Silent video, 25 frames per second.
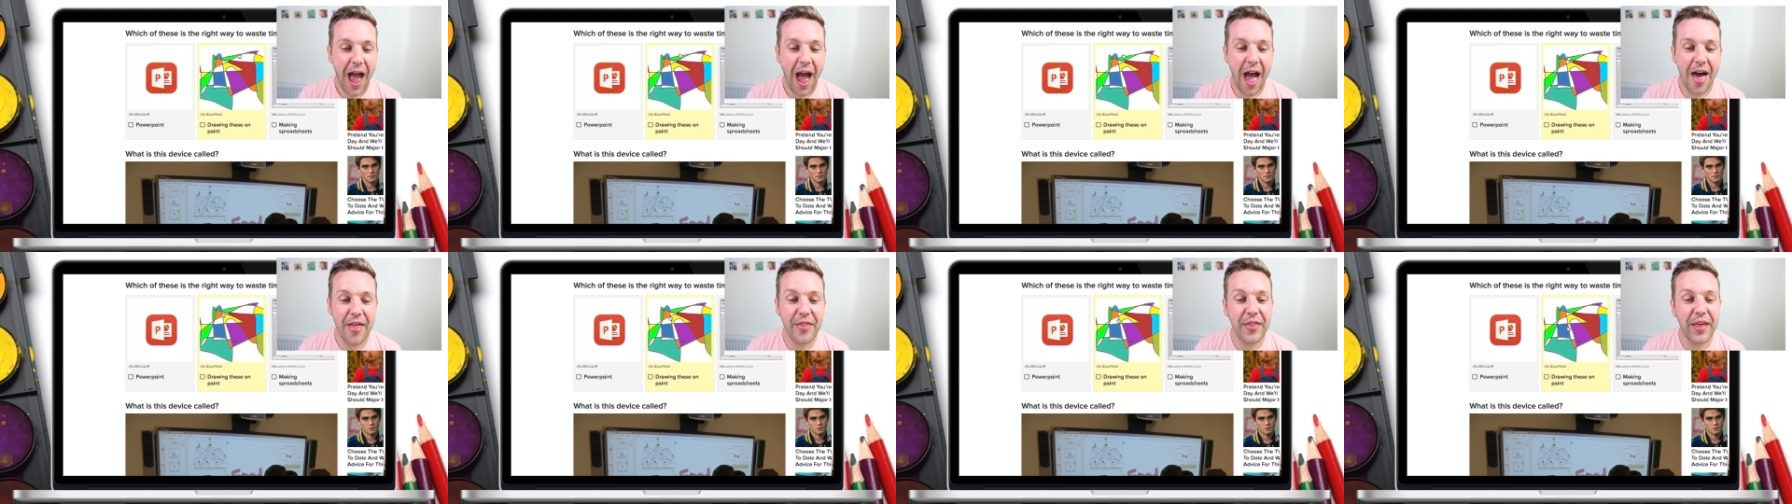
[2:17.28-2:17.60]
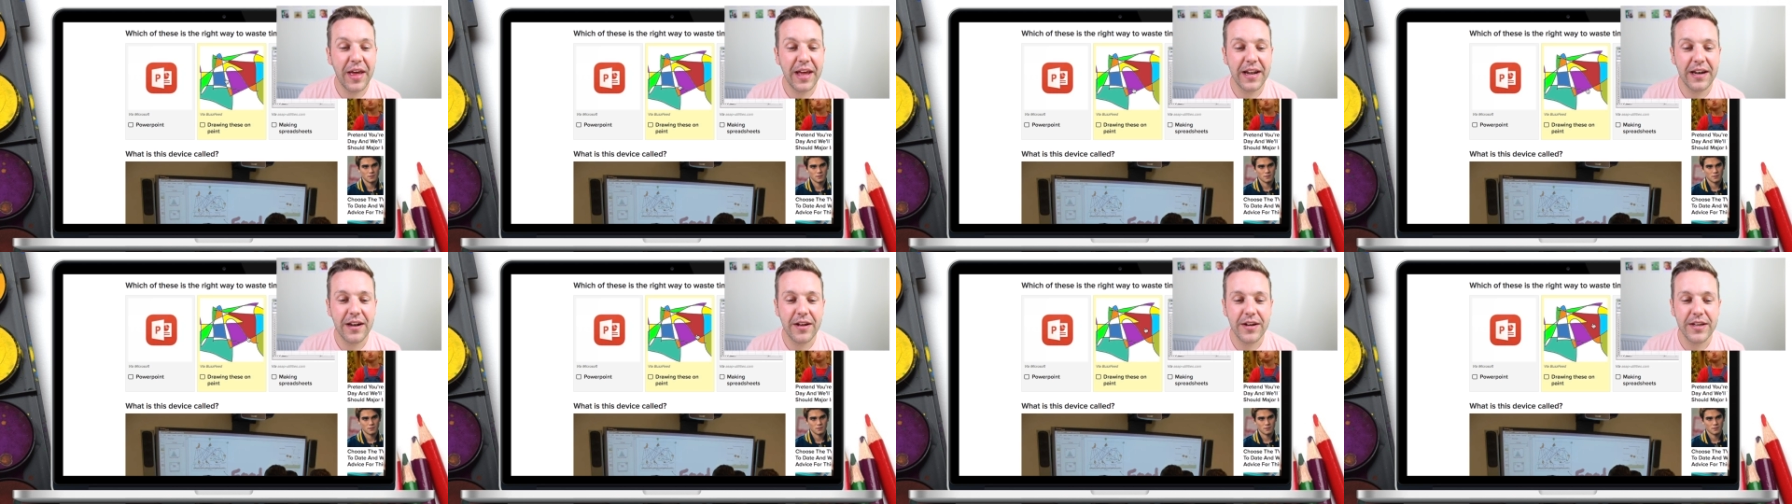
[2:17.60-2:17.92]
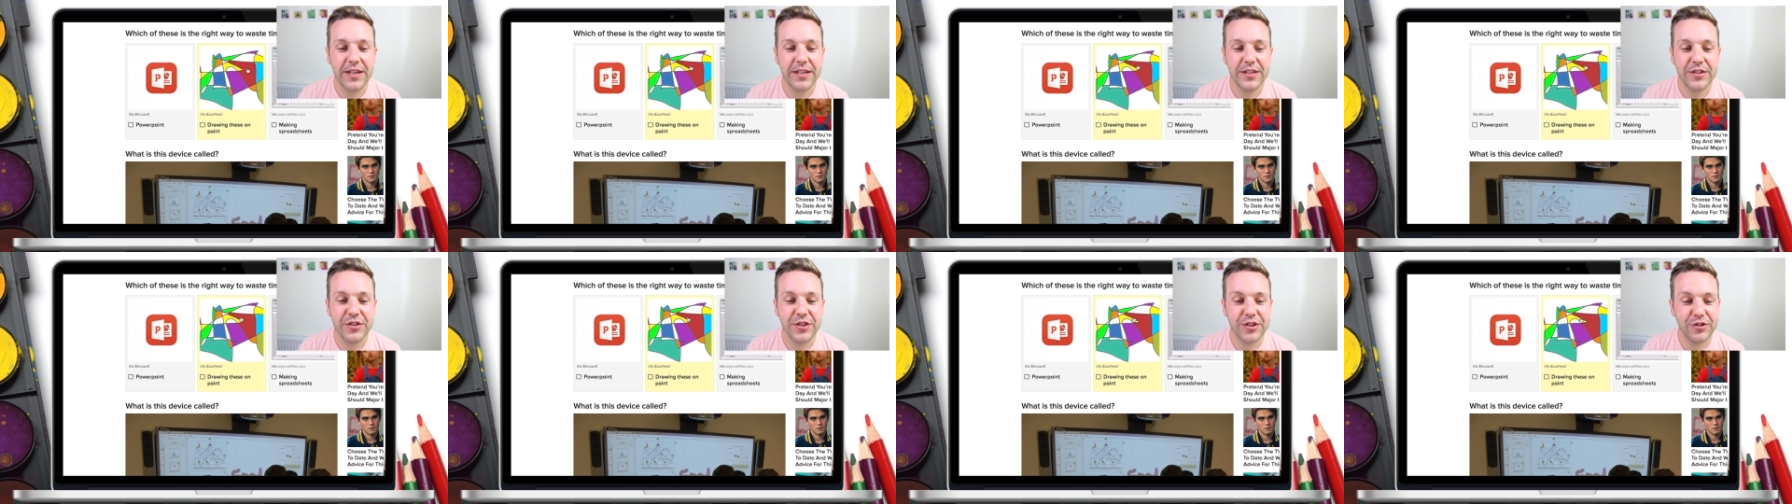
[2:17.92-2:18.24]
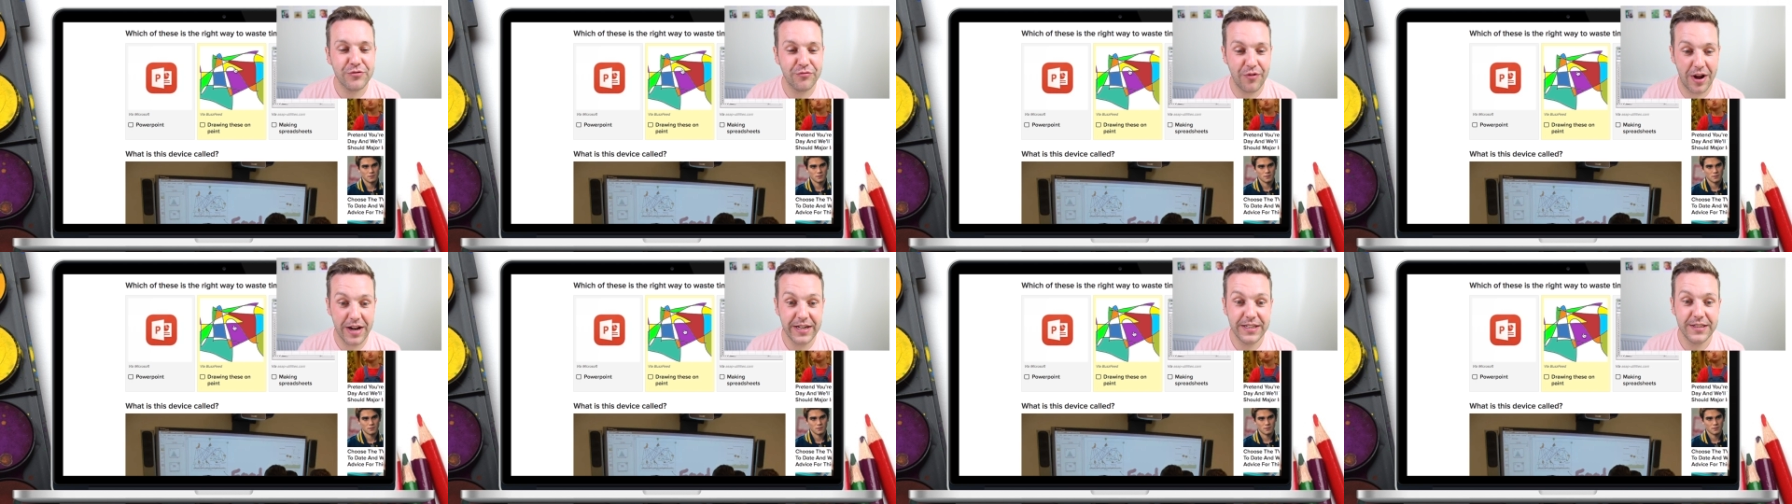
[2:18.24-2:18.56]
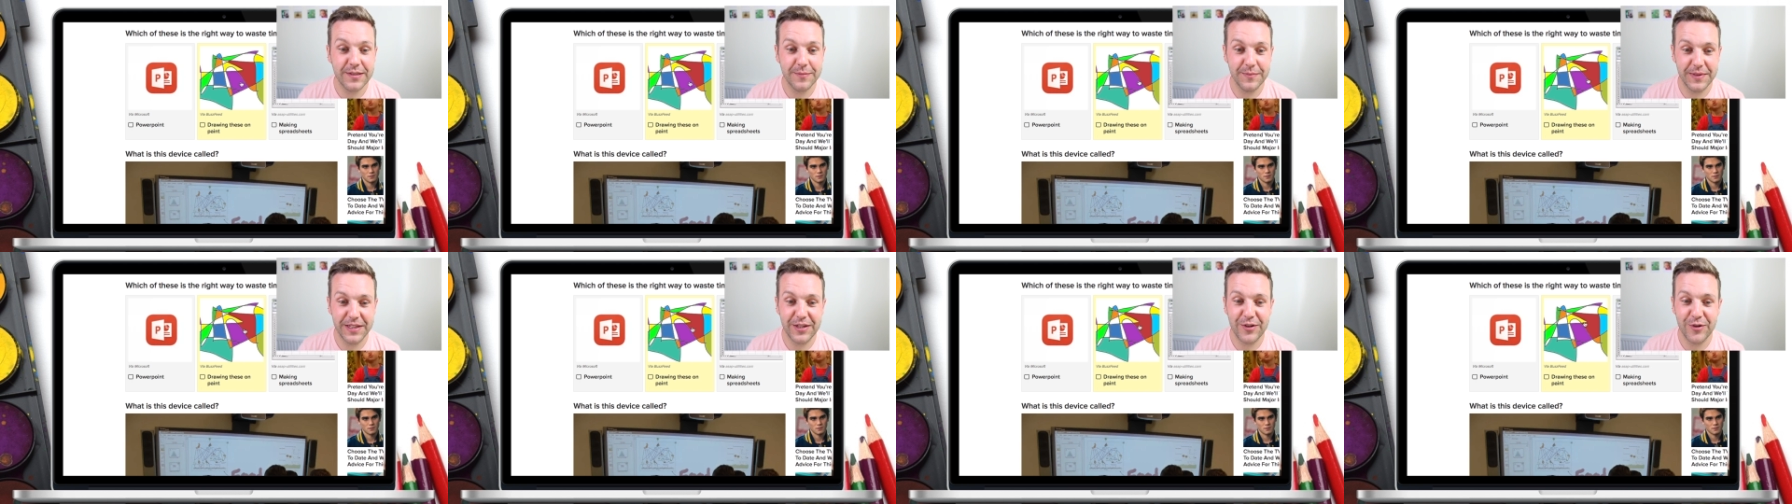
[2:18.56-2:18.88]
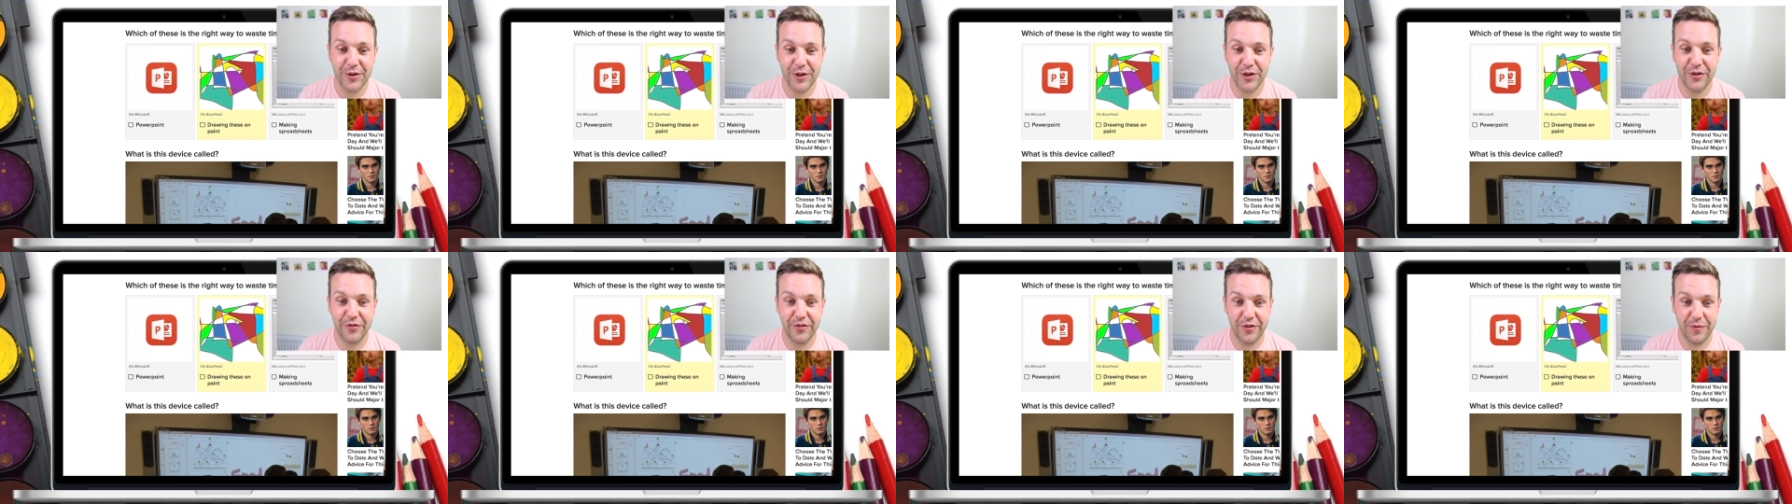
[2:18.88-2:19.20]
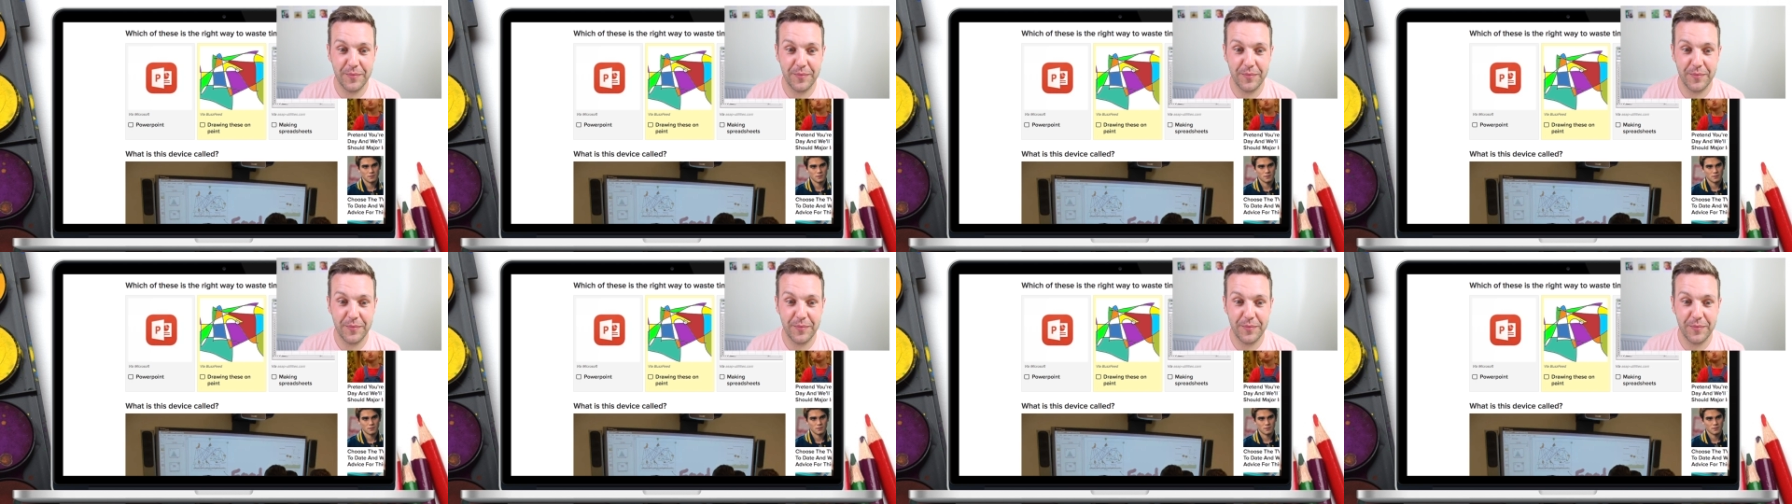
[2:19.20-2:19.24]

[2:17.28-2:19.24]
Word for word: and then like just randomly colour